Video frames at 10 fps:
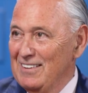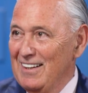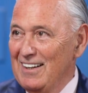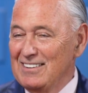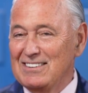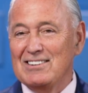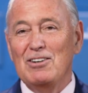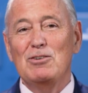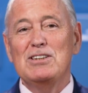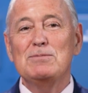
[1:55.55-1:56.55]
Yeah. And
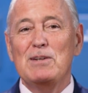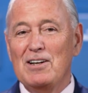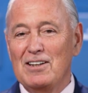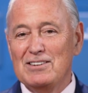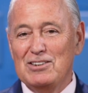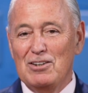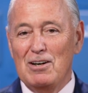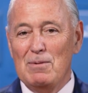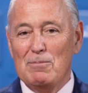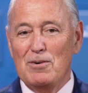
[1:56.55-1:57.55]
so just because
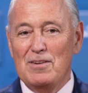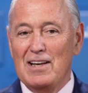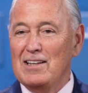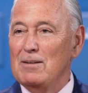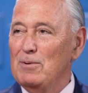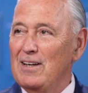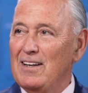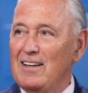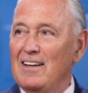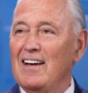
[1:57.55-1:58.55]
you're a member of the
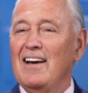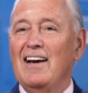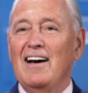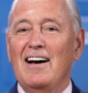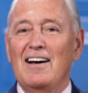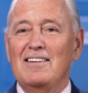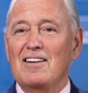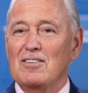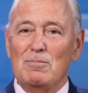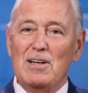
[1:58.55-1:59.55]
NDP
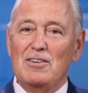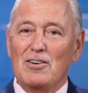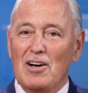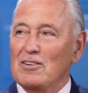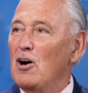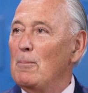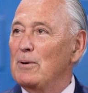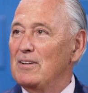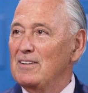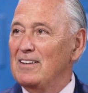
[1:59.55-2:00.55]
doesn't mean you're not
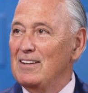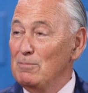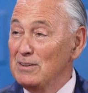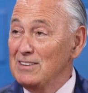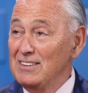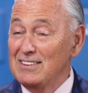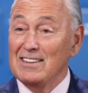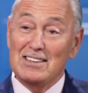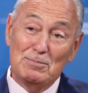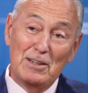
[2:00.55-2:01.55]
competent in business.
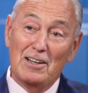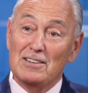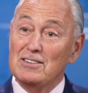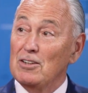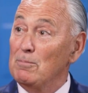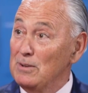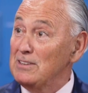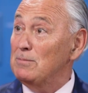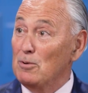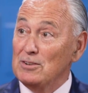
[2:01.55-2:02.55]
And just because you're a
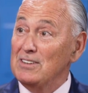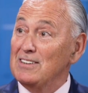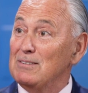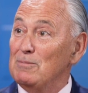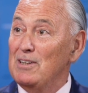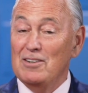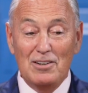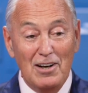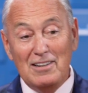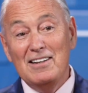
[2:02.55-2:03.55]
business person mean you're
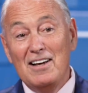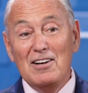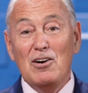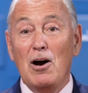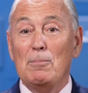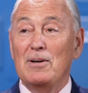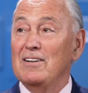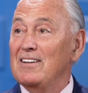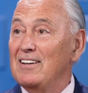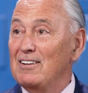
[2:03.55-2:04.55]
not
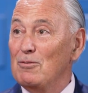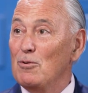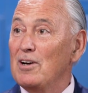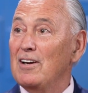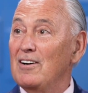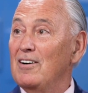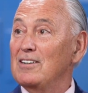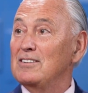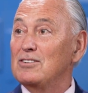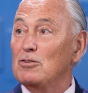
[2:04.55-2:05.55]
competent in working
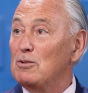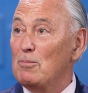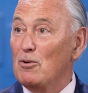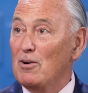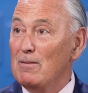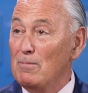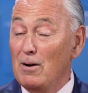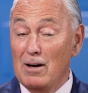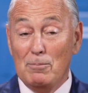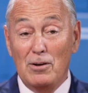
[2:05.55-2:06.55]
on social program
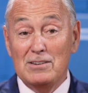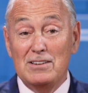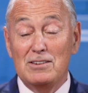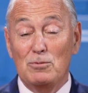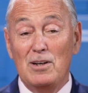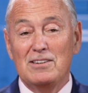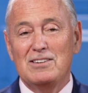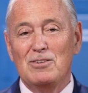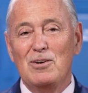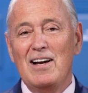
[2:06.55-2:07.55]
policies as well.
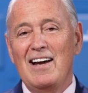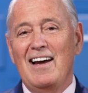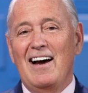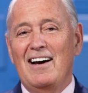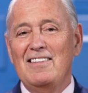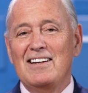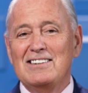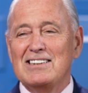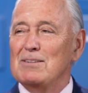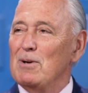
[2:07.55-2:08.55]
So I think
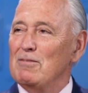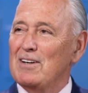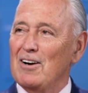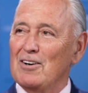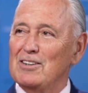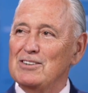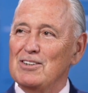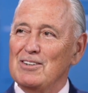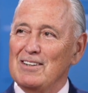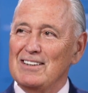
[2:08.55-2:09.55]
it's just a bit of a
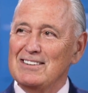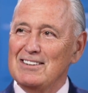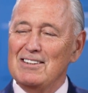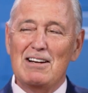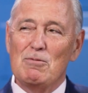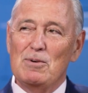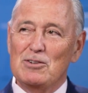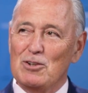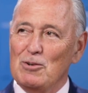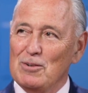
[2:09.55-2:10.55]
caricature that's never been
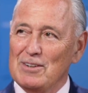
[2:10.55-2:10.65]
true.